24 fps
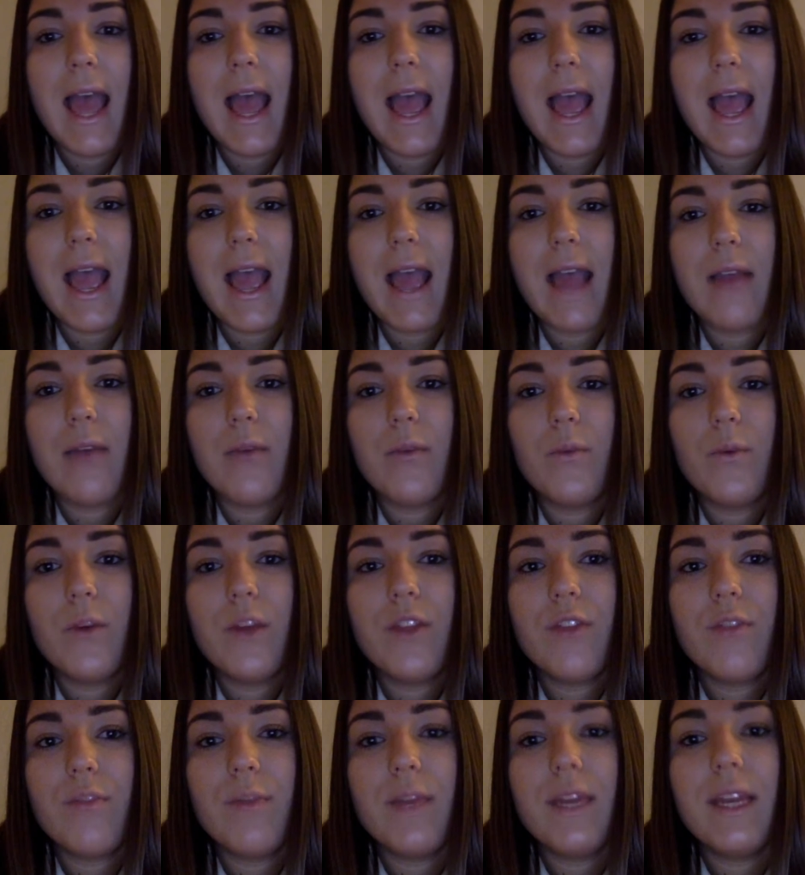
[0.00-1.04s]
And
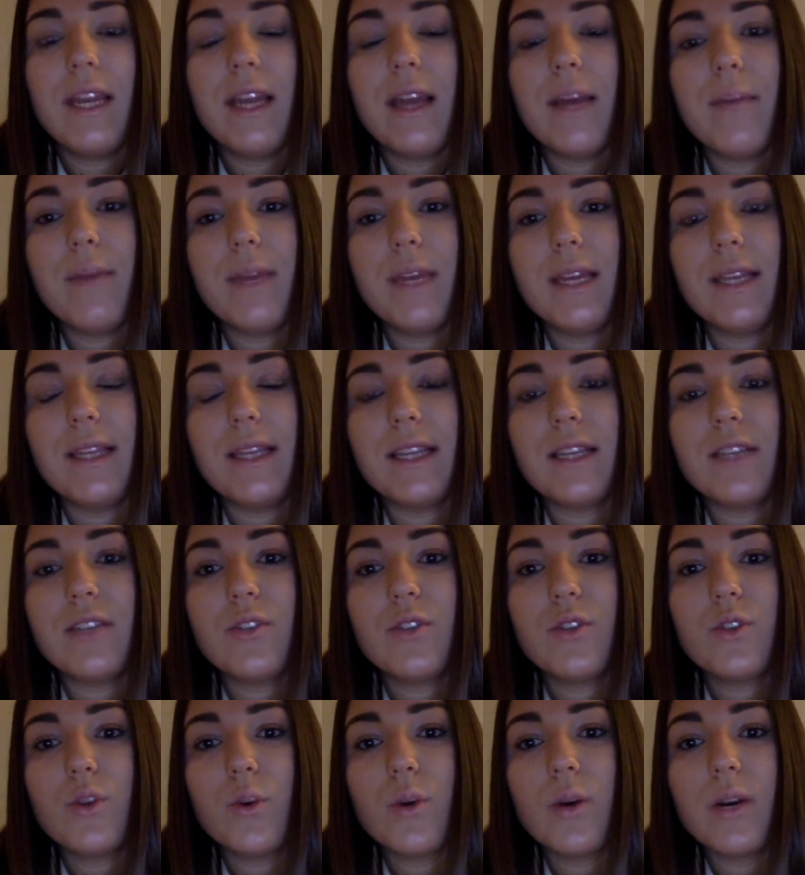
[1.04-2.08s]
with media being this
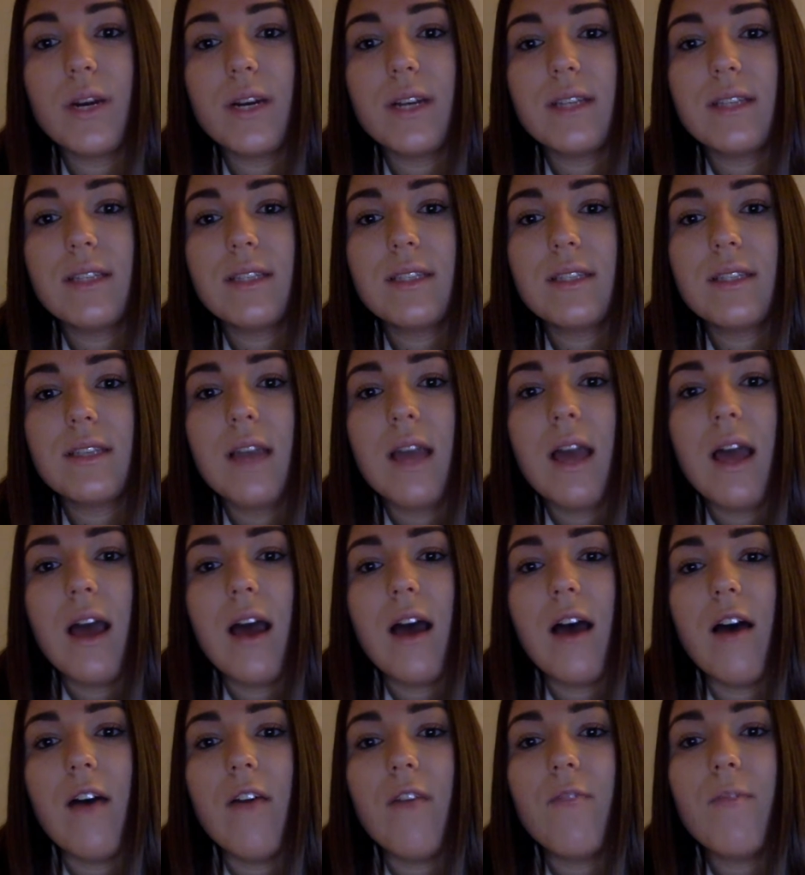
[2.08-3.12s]
source
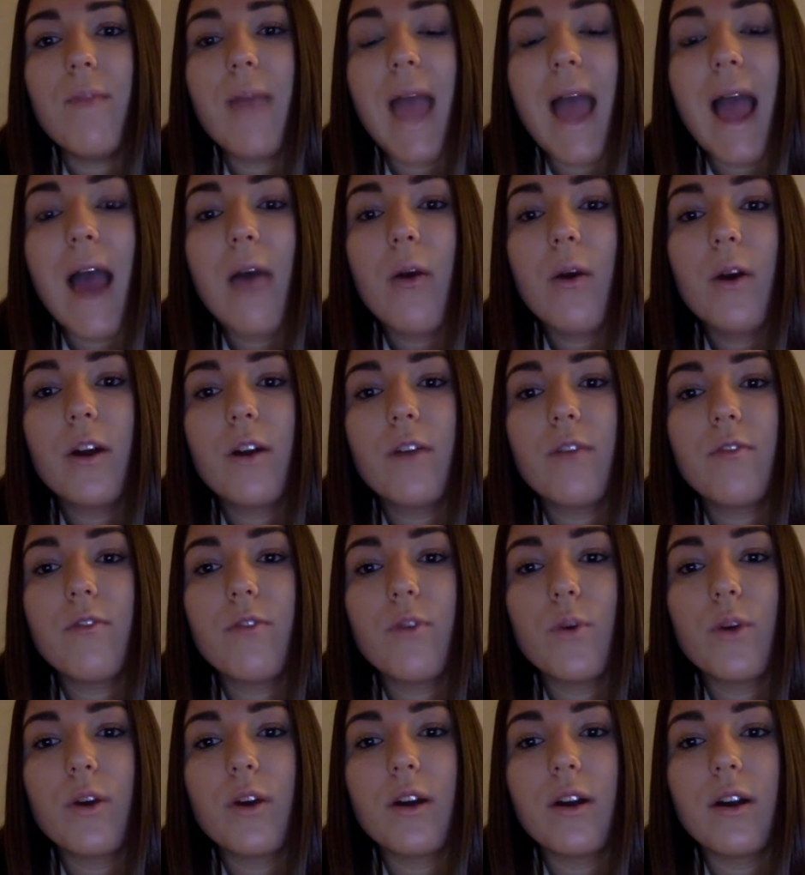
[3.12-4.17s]
of power
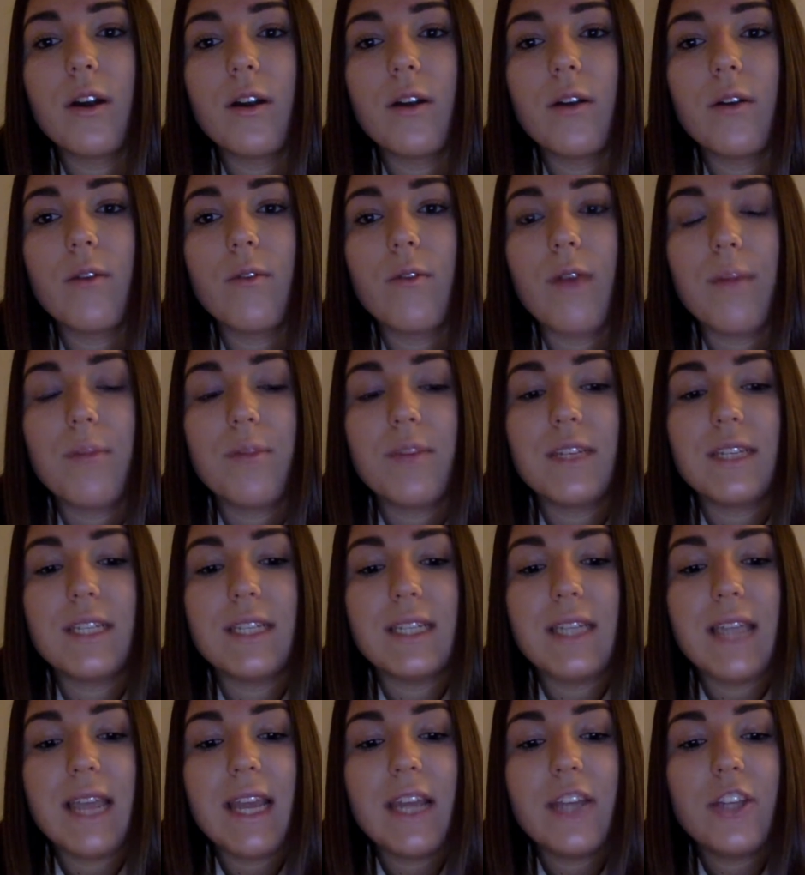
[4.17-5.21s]
for
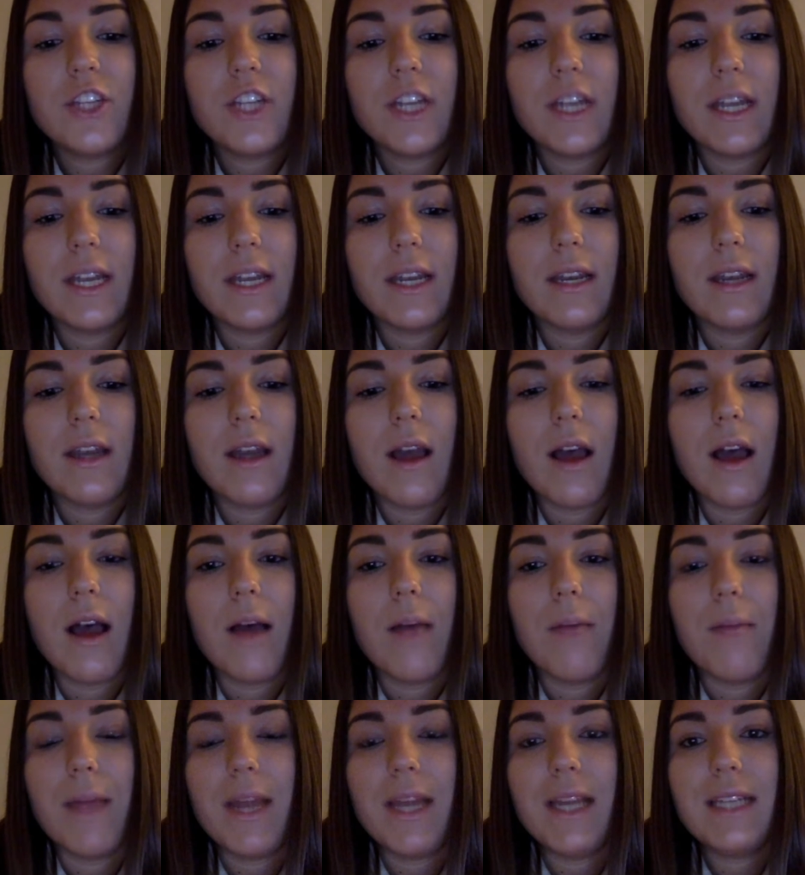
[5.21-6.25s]
representation,
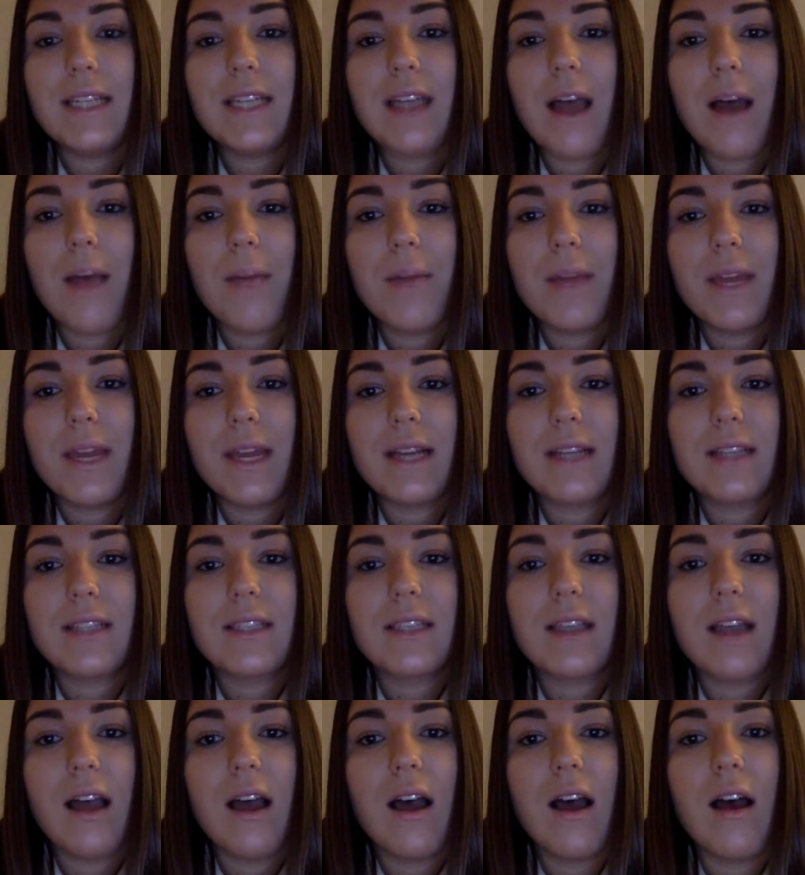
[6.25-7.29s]
many topics
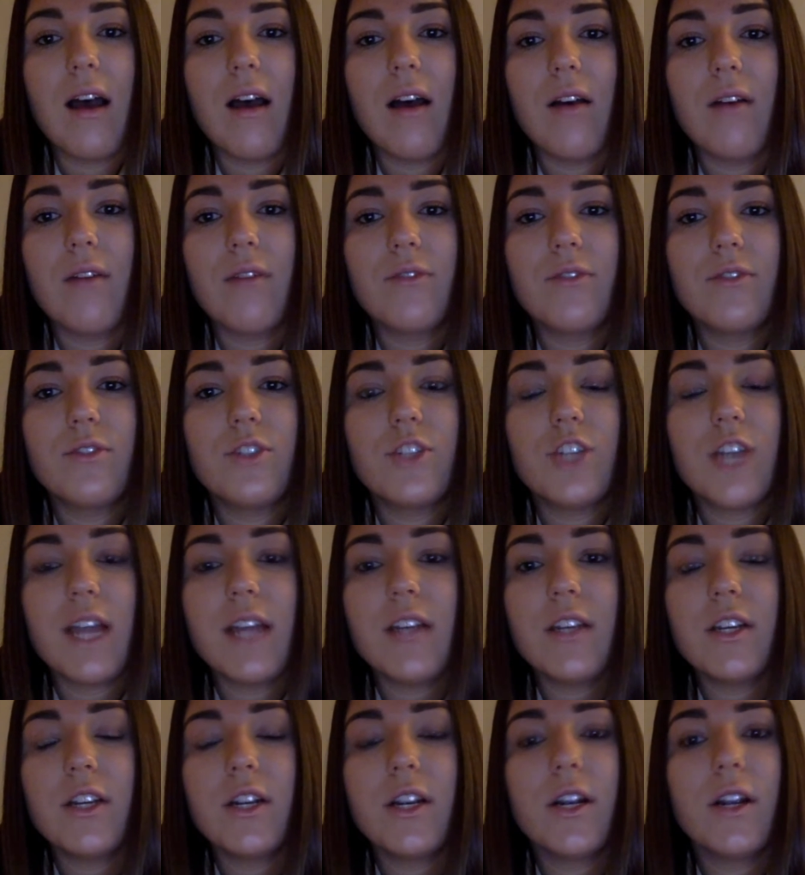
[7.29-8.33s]
of
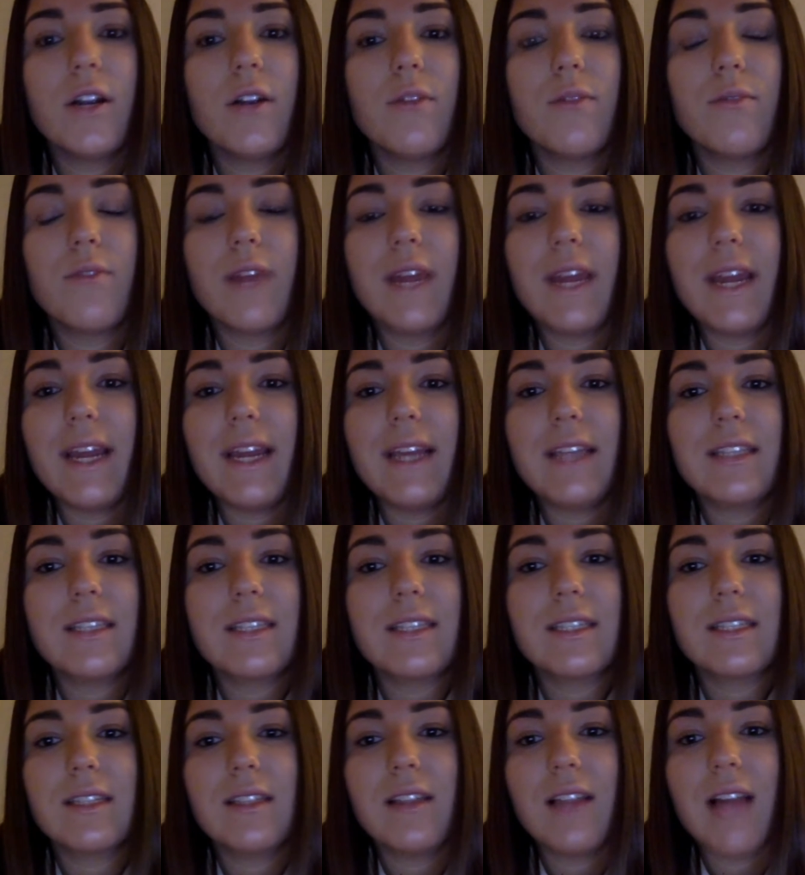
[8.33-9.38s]
gender,
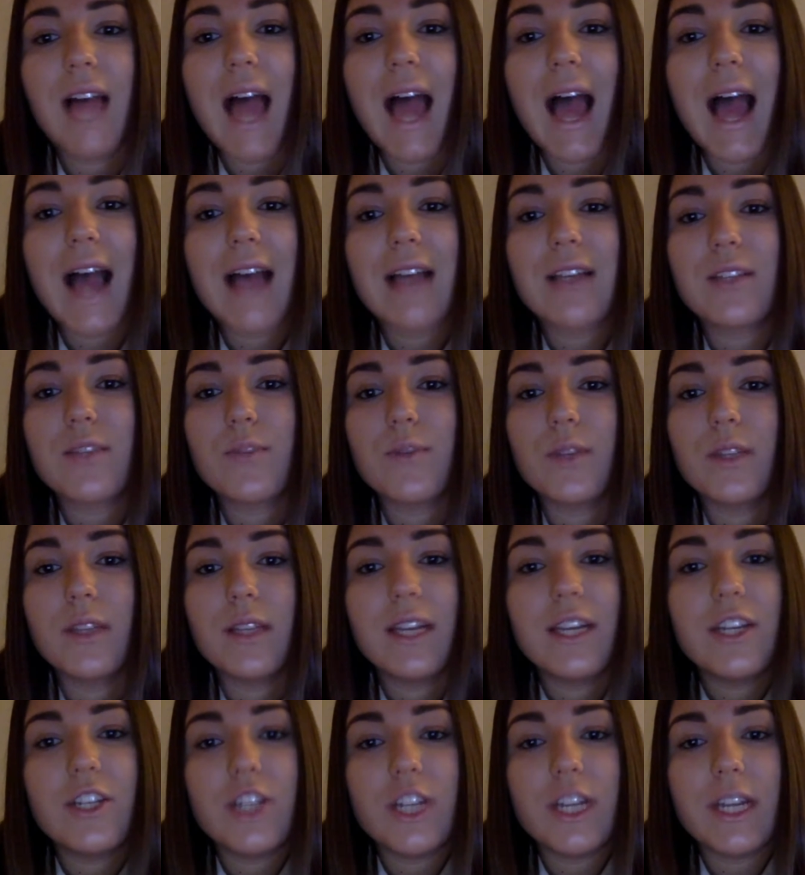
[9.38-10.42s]
race, class,
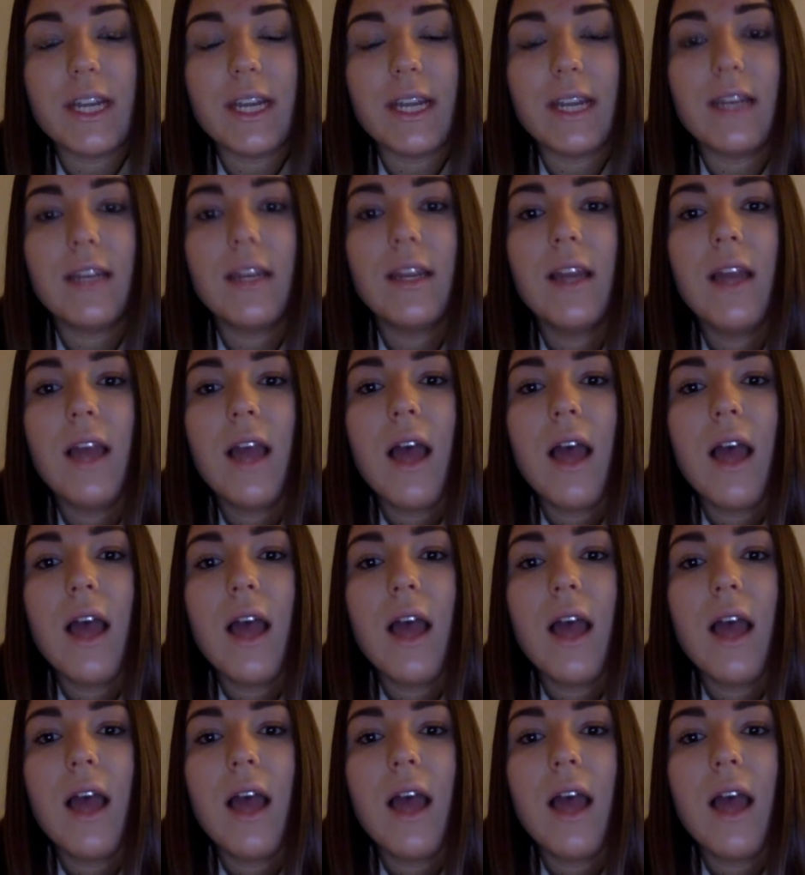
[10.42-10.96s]
religion,